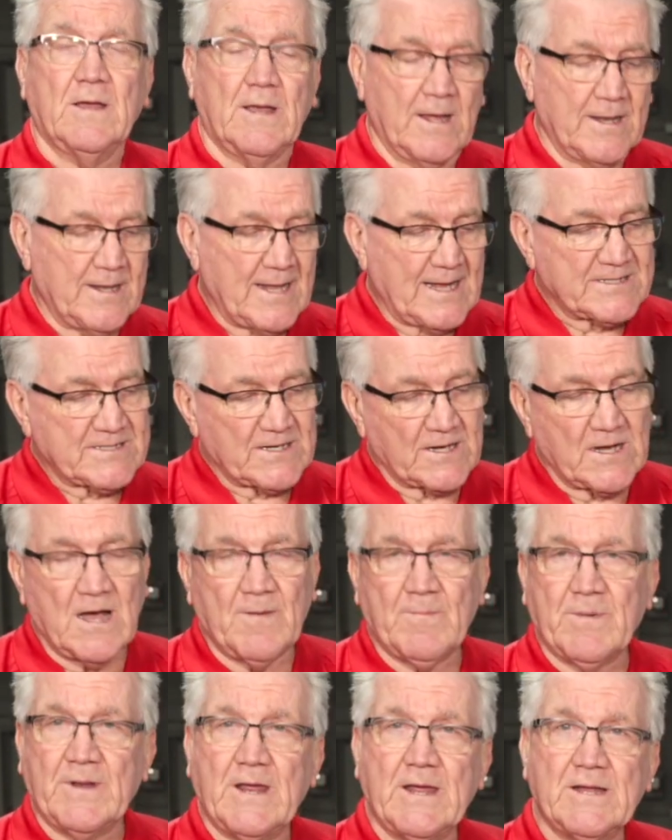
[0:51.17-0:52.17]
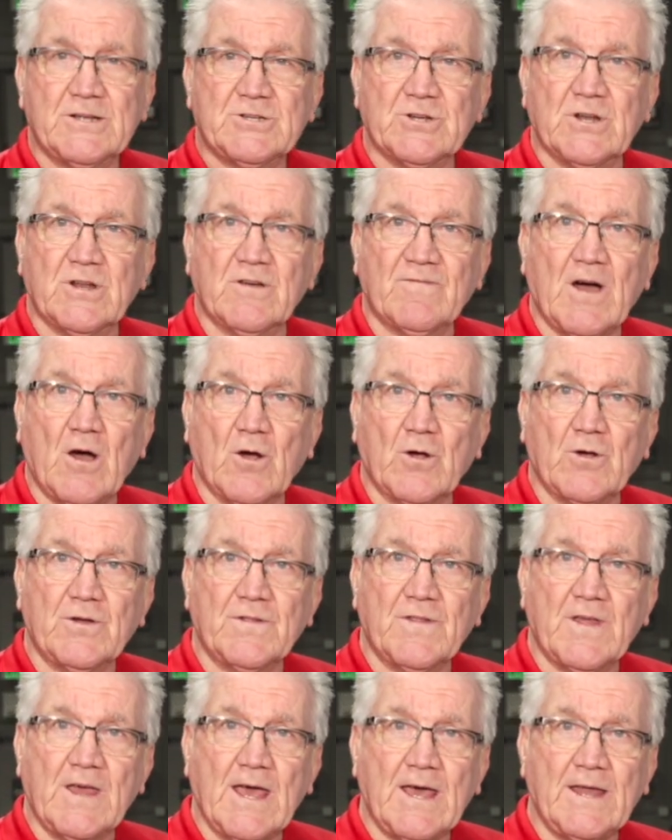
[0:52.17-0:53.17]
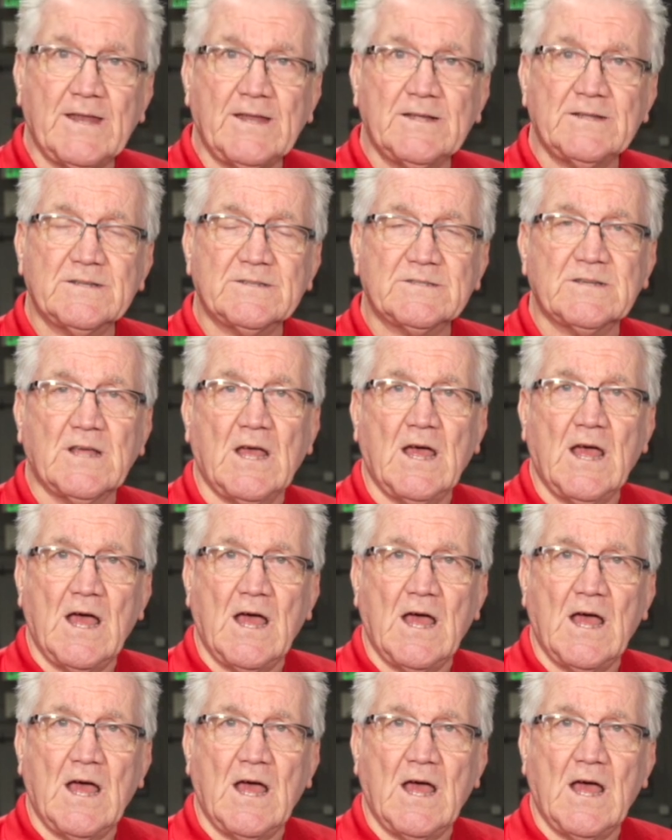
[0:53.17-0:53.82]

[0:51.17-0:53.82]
And that's a combination of how good the head is,